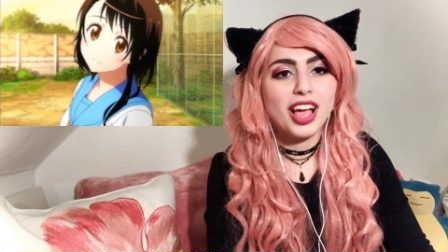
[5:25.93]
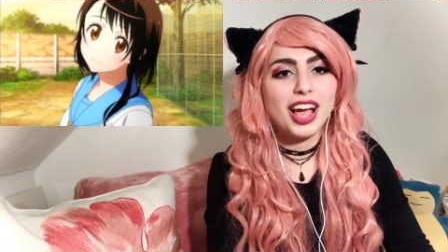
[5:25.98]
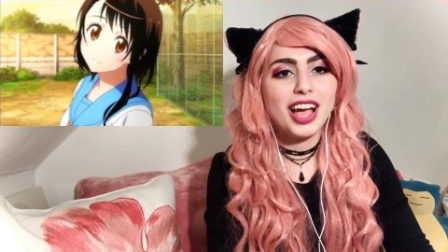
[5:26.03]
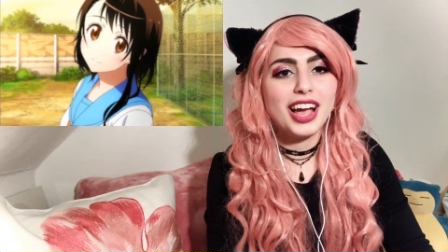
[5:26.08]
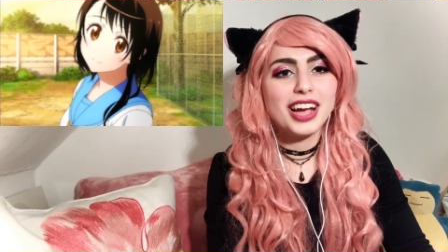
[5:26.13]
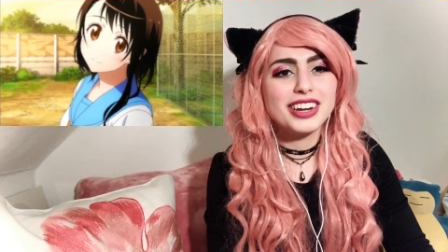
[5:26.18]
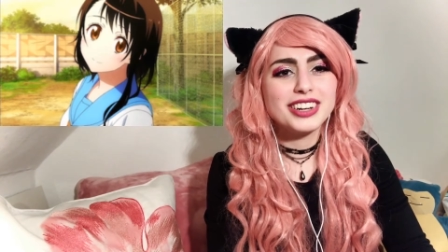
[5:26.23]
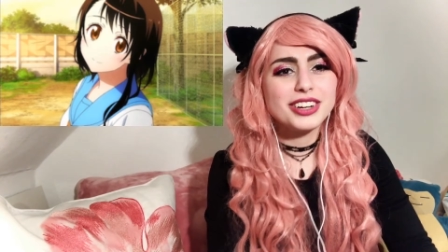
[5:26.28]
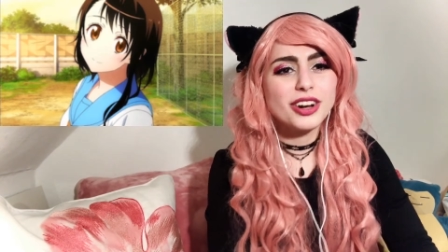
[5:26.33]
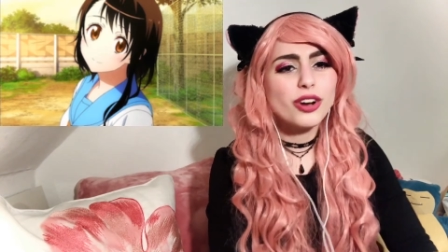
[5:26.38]

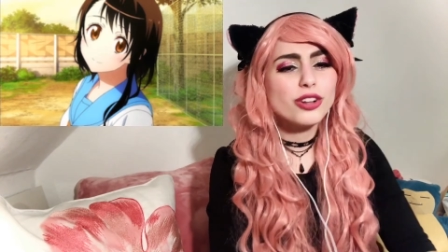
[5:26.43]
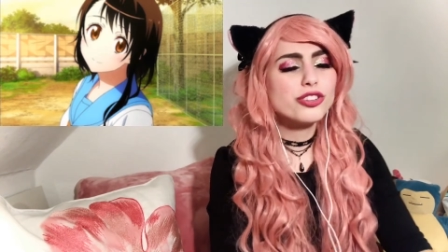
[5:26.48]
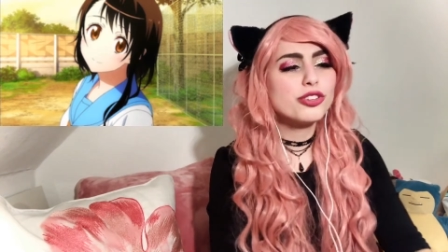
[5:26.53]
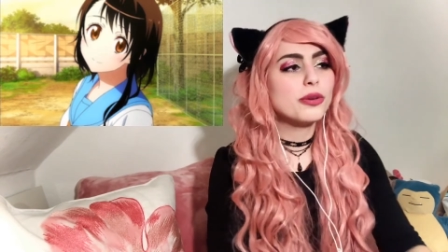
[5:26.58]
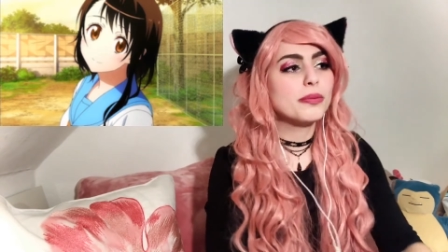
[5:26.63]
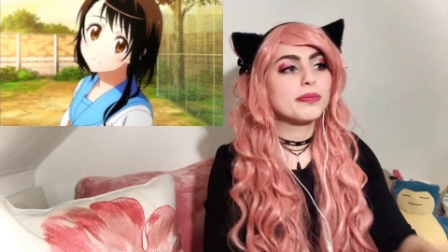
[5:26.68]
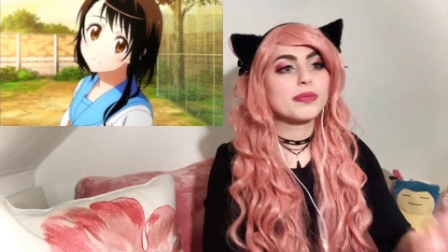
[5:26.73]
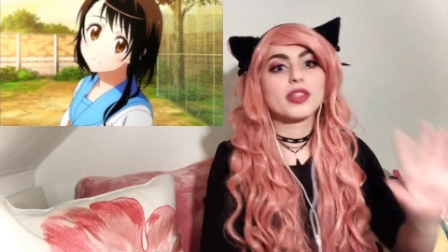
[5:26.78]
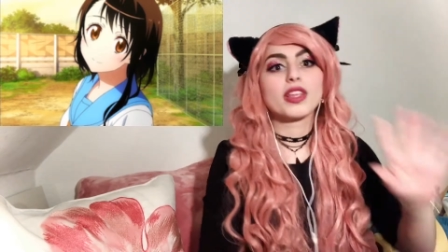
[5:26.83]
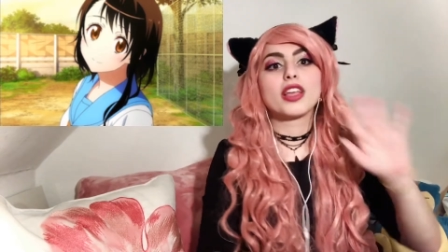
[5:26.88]
And
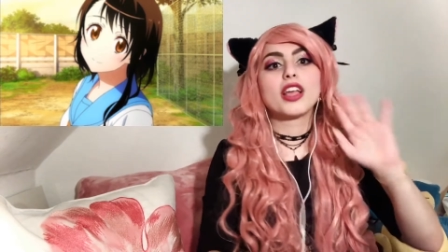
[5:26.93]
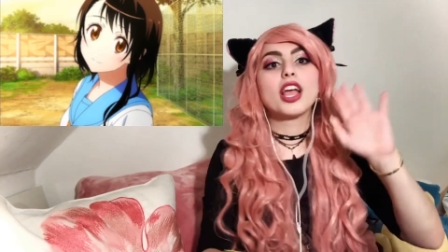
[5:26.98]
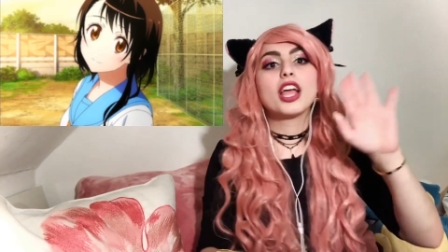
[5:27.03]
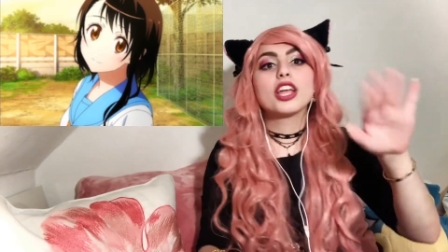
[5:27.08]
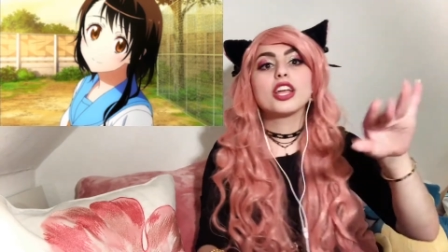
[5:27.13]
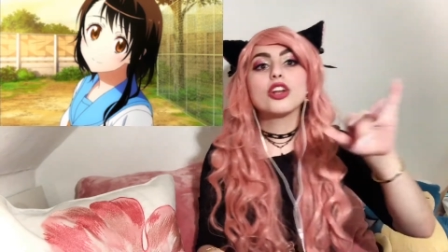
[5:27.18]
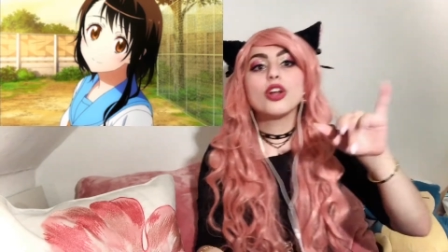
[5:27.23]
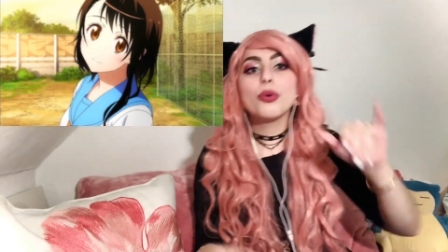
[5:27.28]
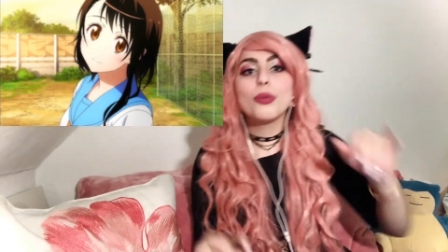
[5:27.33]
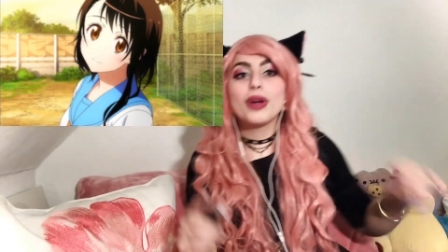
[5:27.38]
also,
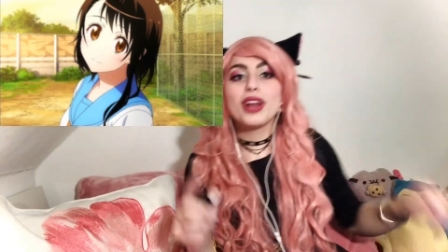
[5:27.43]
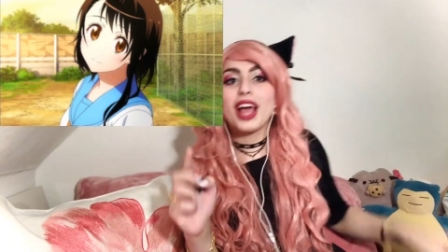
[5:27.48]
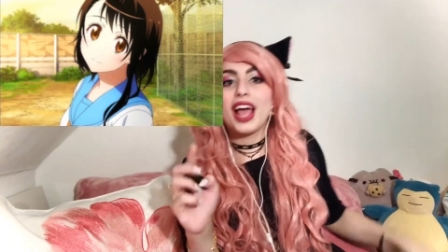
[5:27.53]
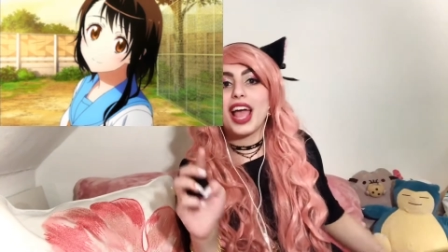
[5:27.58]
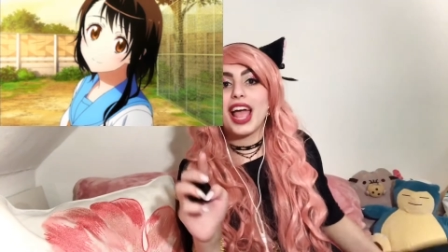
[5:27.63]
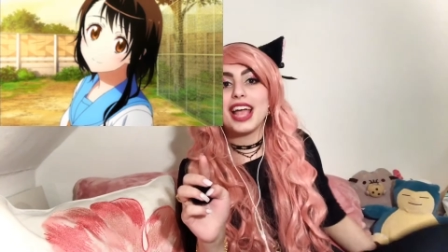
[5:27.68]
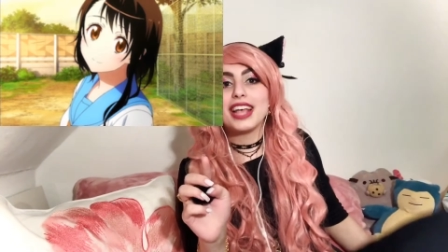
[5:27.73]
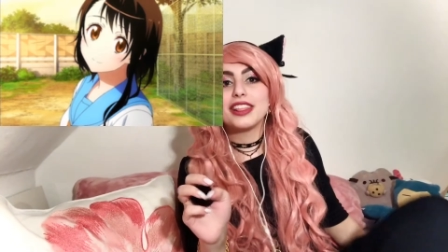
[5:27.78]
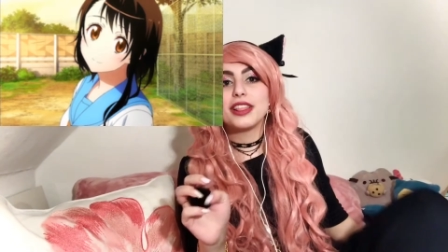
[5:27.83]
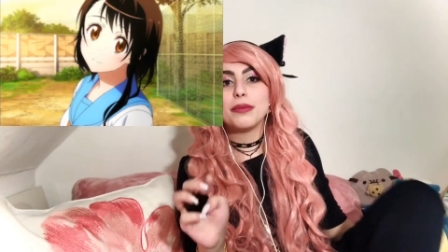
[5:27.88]
you know what
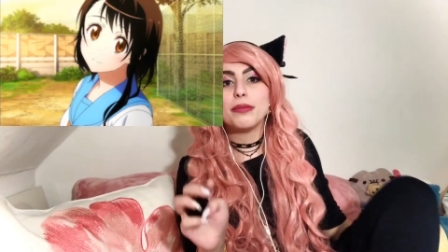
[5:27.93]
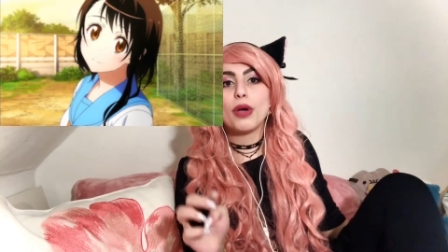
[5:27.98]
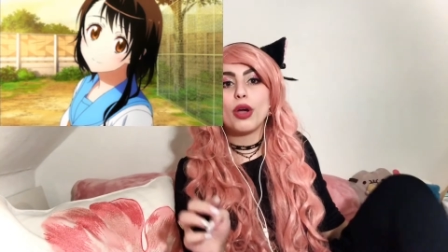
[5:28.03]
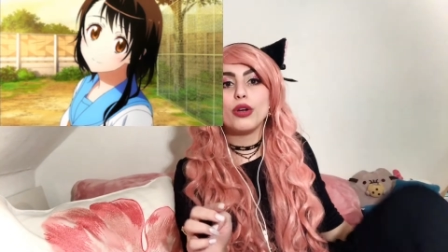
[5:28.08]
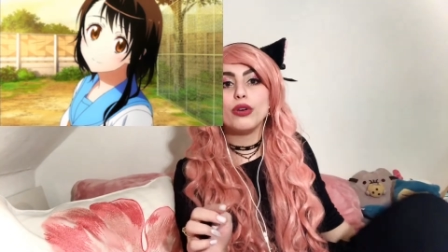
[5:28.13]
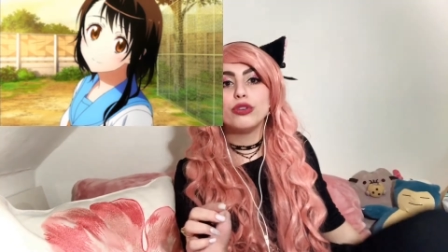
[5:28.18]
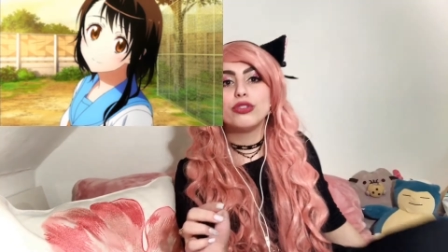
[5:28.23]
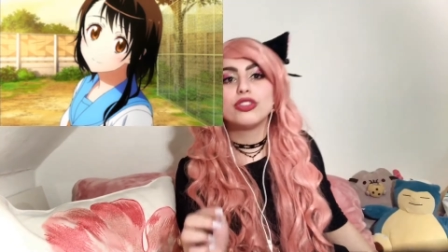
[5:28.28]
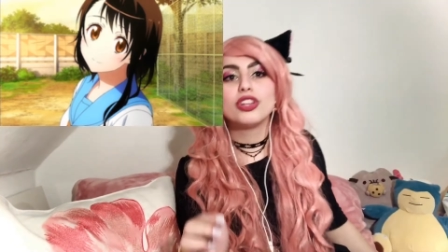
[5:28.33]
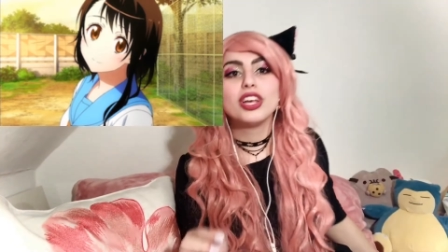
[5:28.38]
I hate the
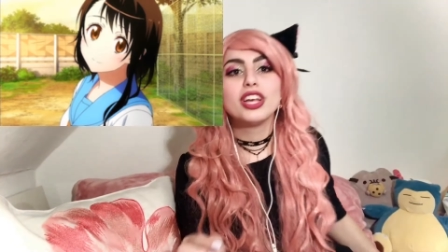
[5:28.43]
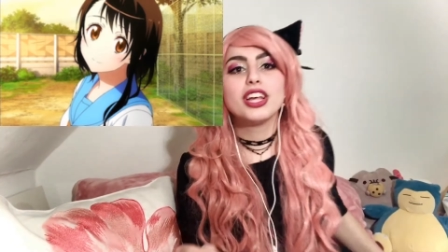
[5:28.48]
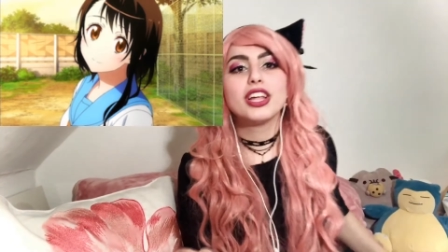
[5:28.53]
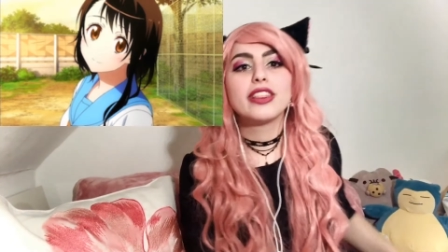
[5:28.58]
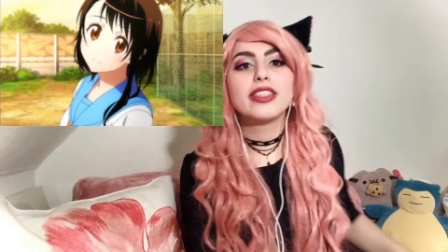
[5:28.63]
most?